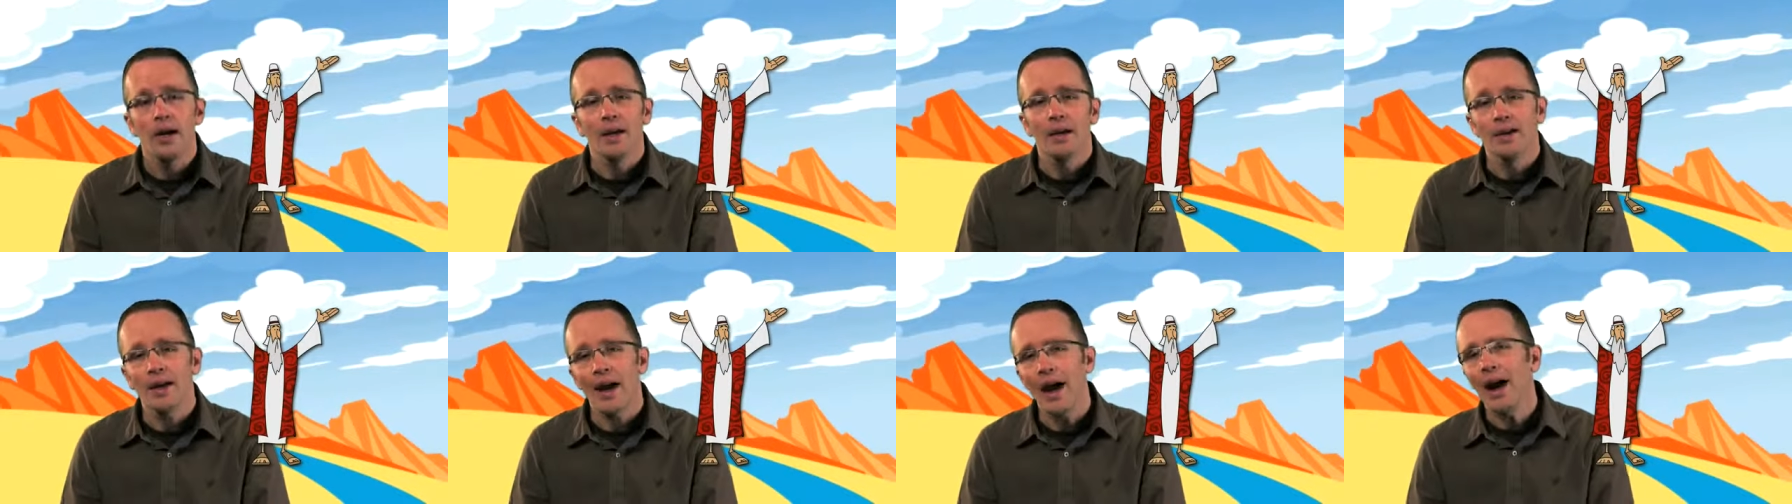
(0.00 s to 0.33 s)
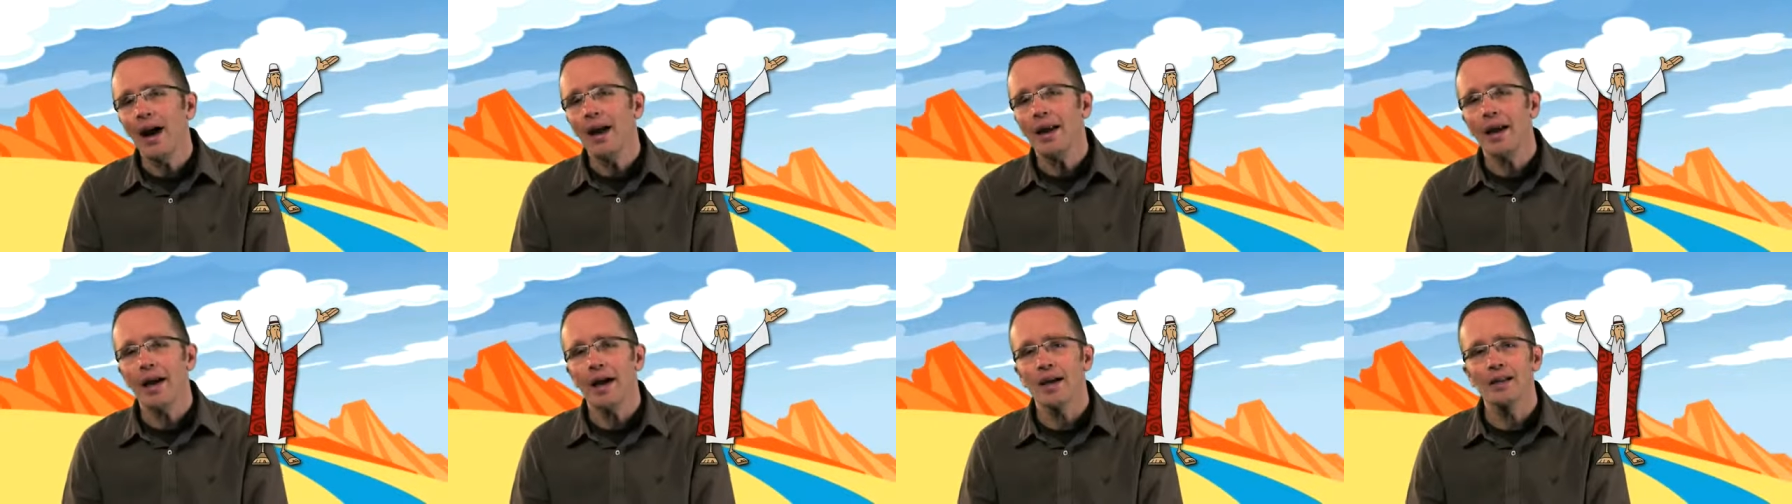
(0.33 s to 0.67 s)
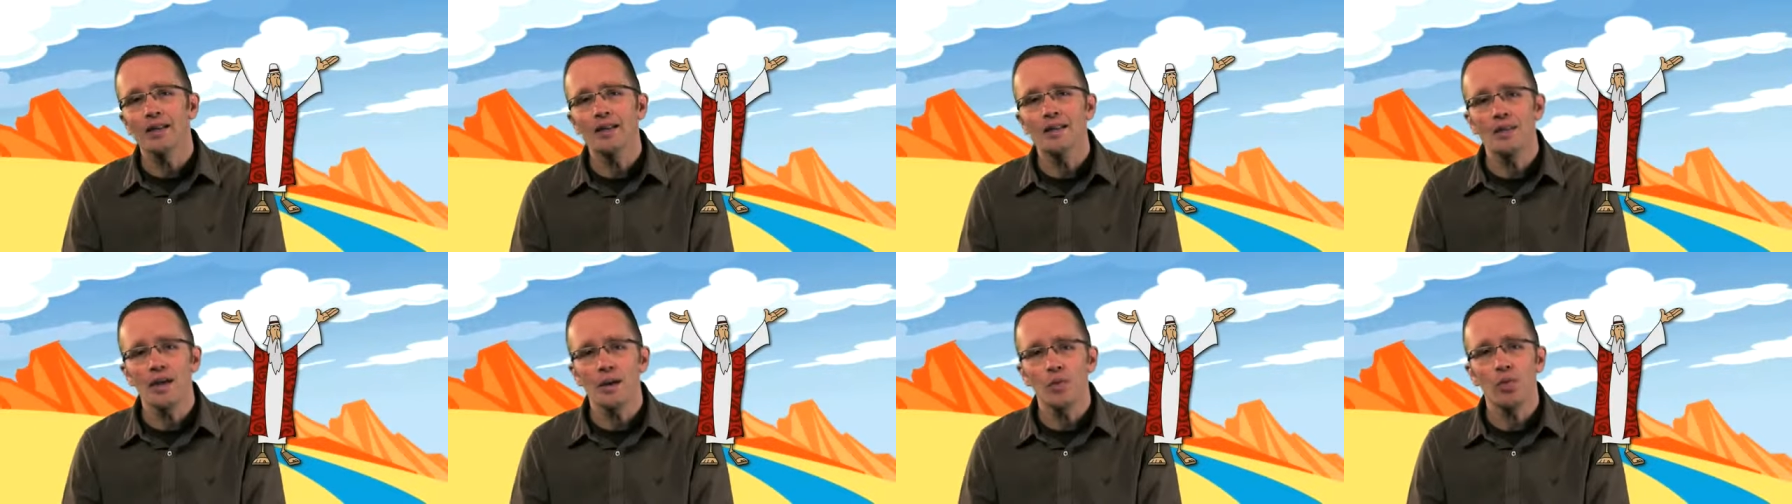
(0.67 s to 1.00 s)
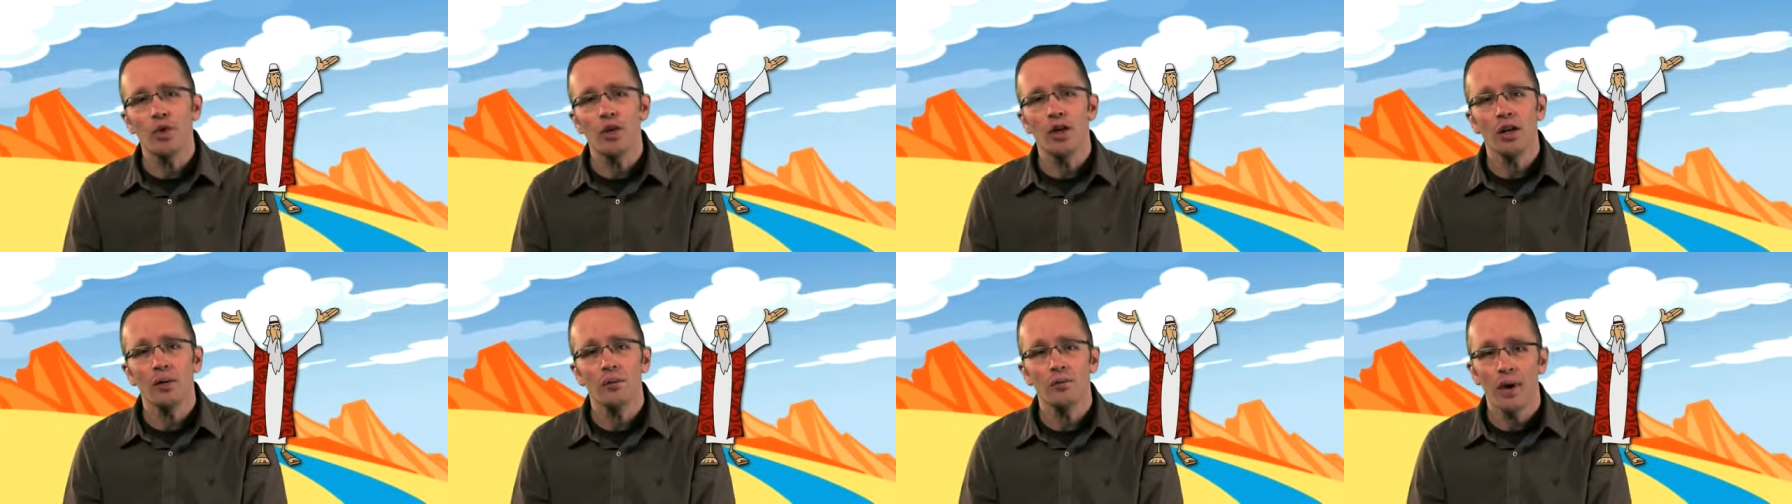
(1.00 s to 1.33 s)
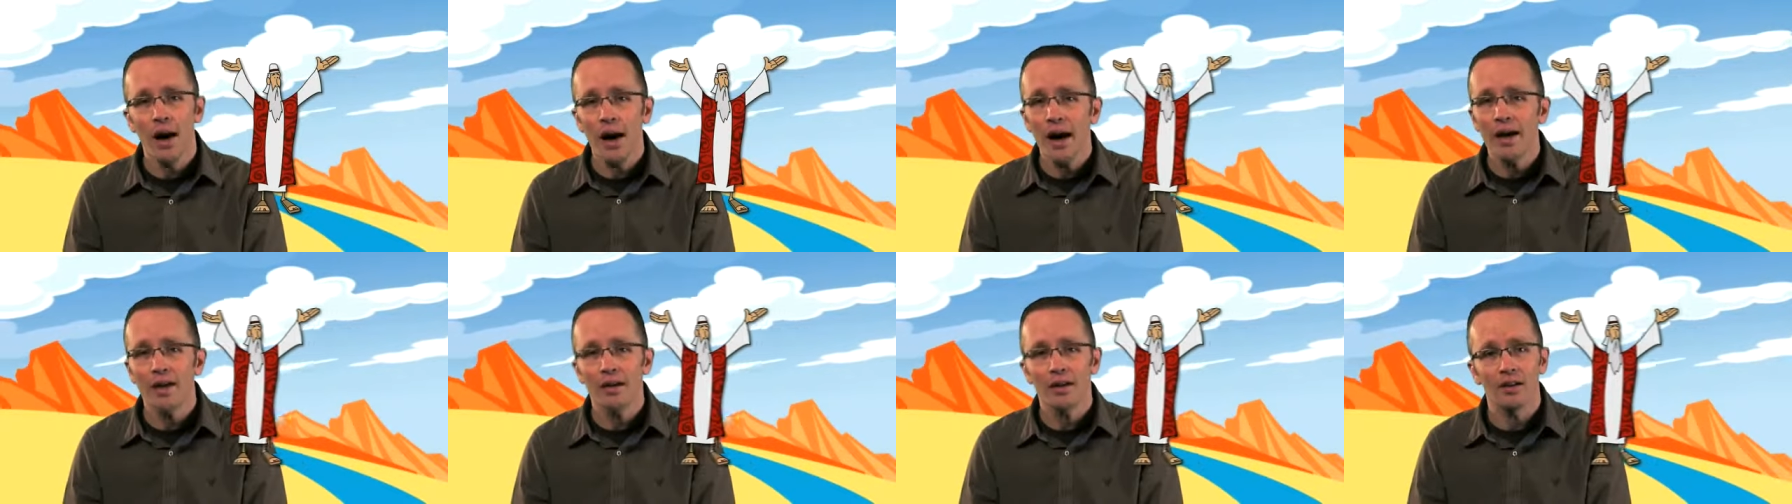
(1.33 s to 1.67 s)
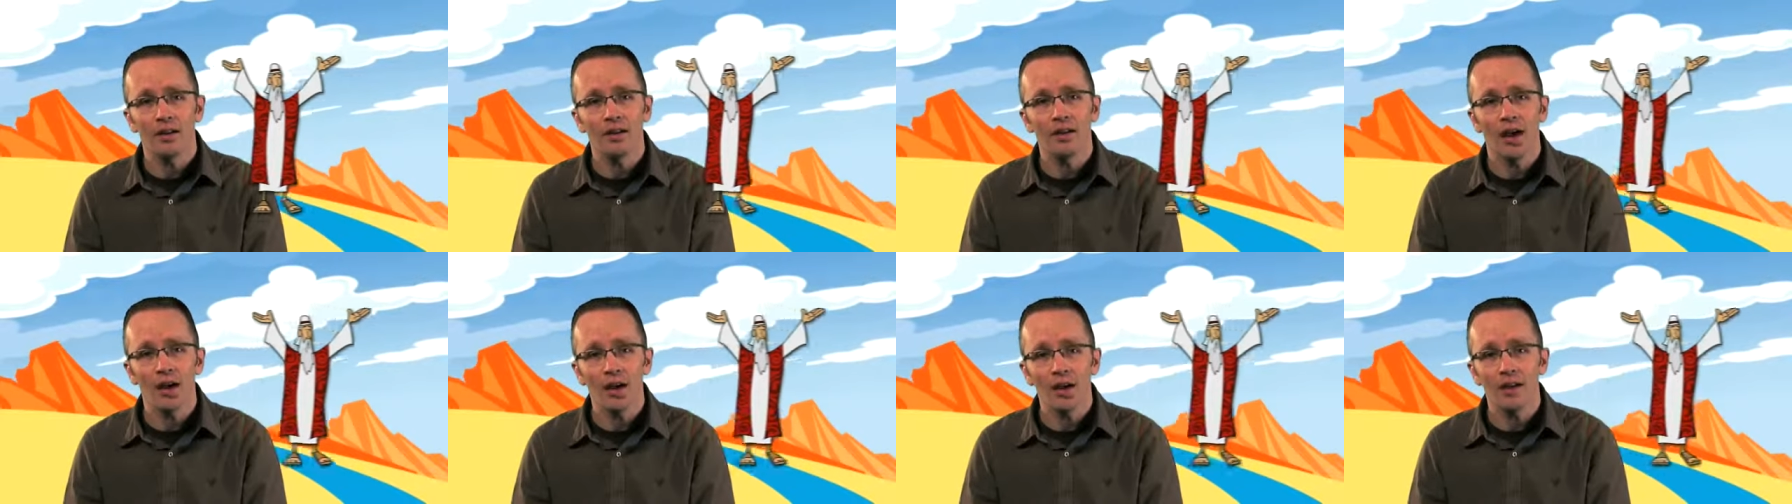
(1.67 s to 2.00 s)
God had someone in mind to
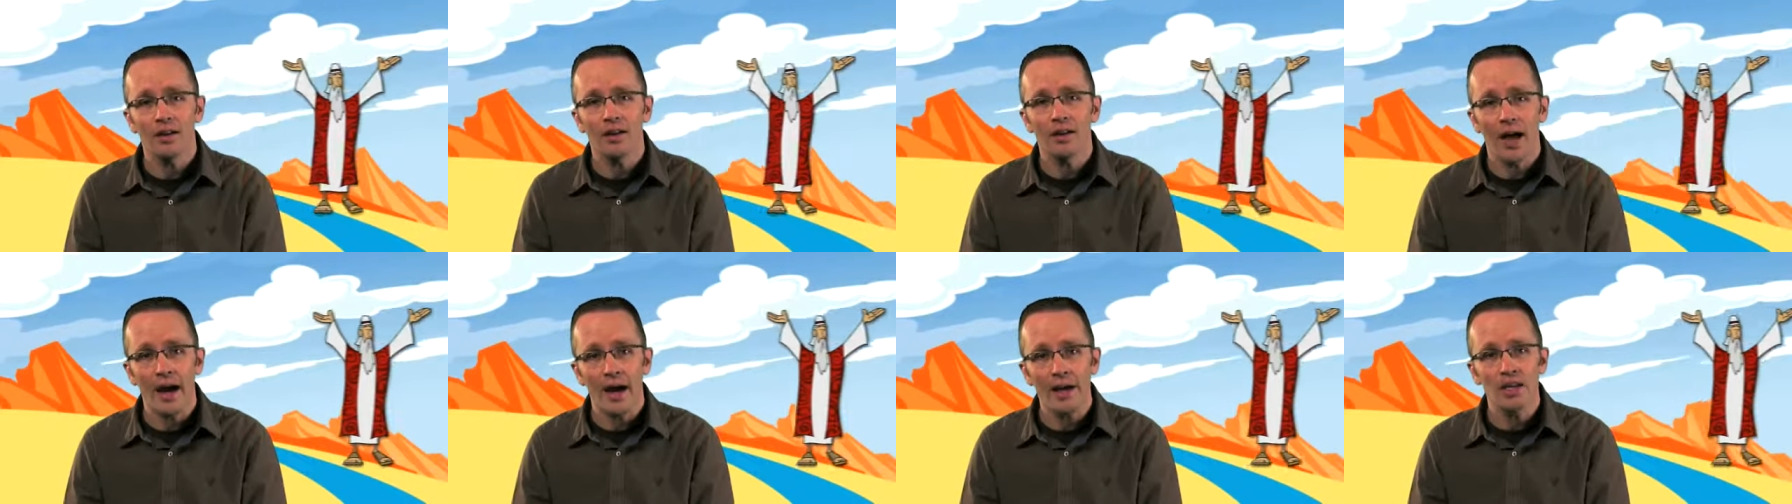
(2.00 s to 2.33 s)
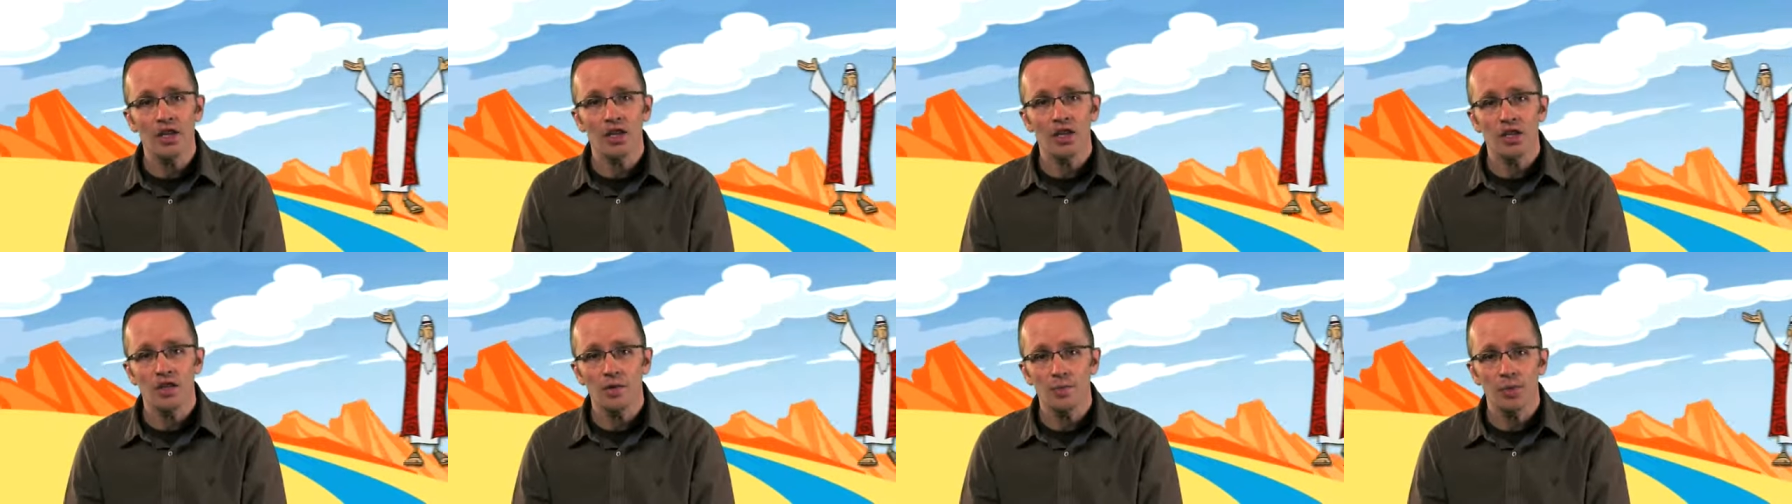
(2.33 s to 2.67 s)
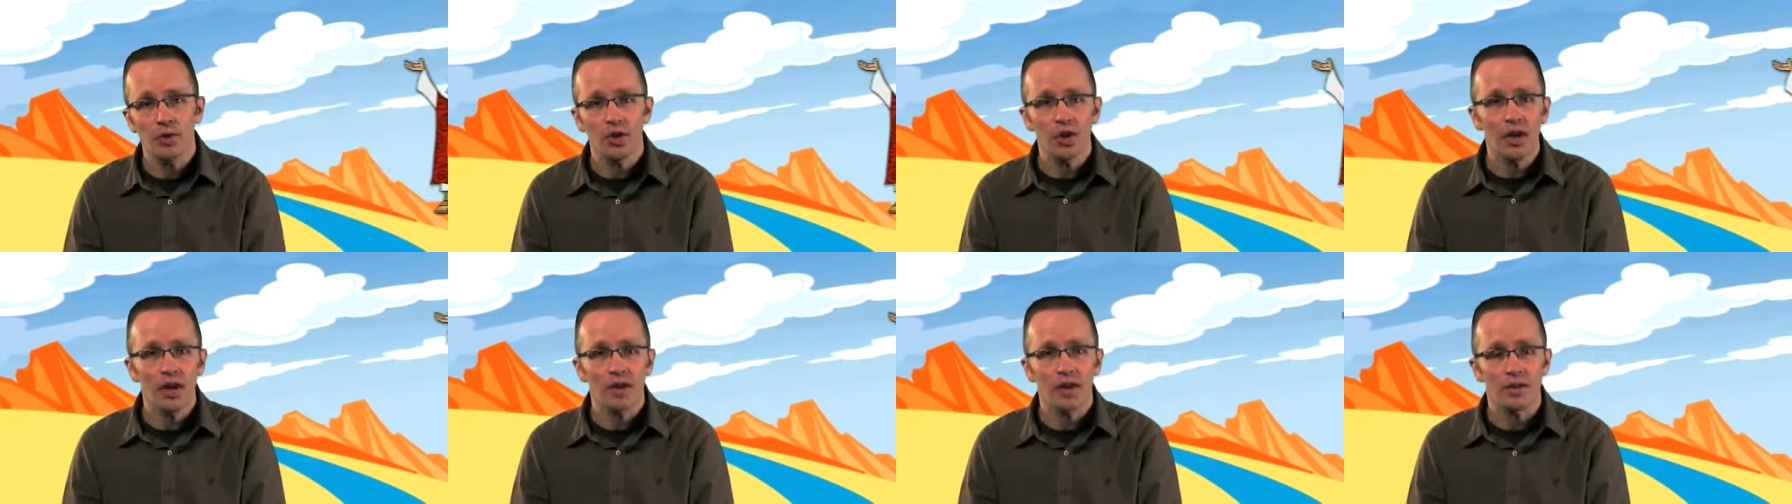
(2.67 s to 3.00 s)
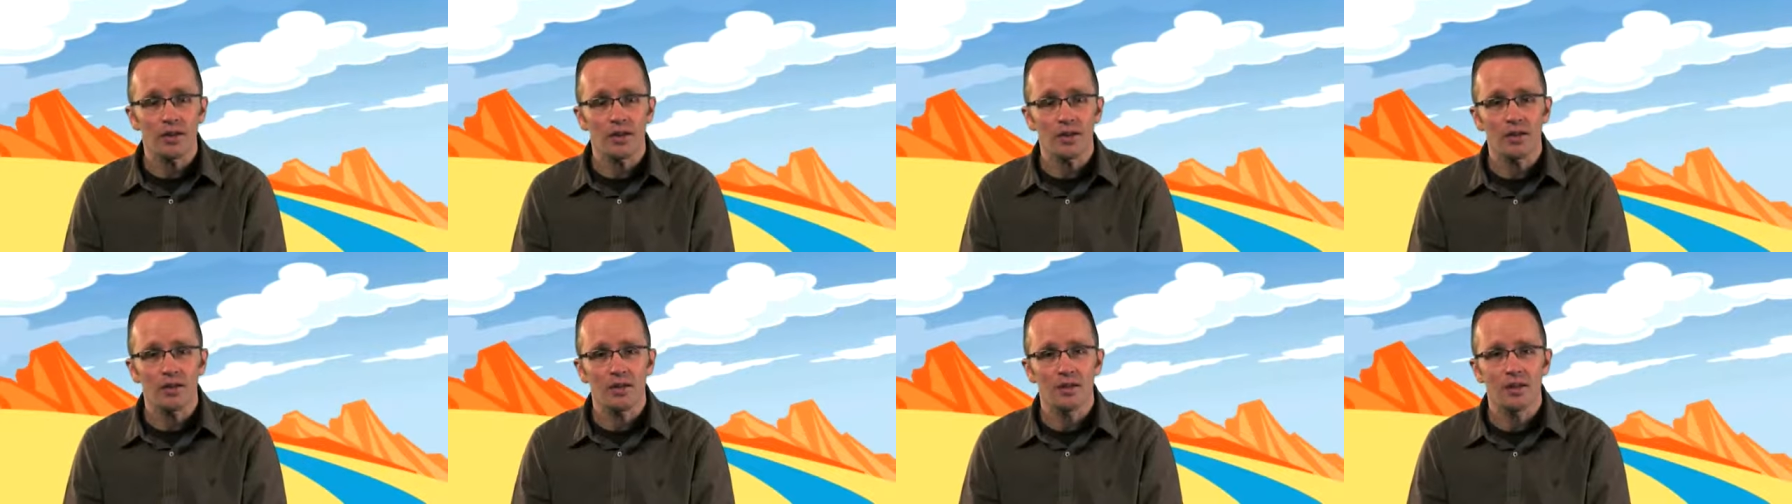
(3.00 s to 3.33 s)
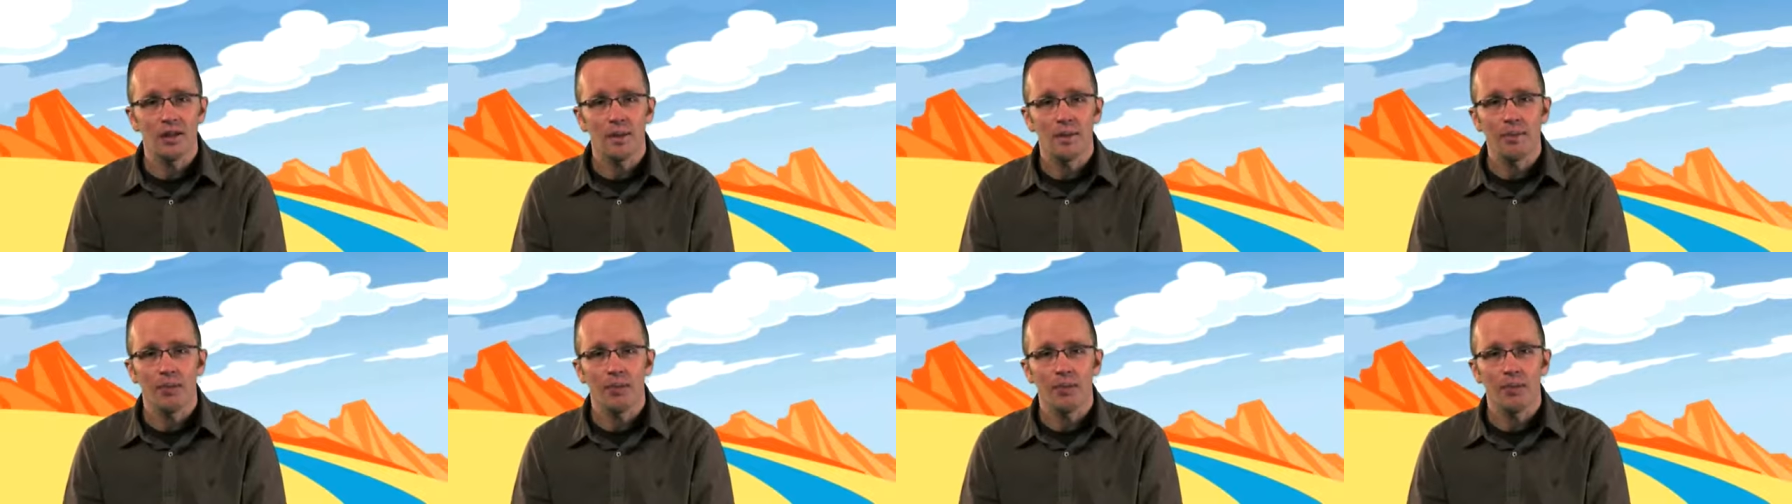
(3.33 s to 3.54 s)
take Elijah's place.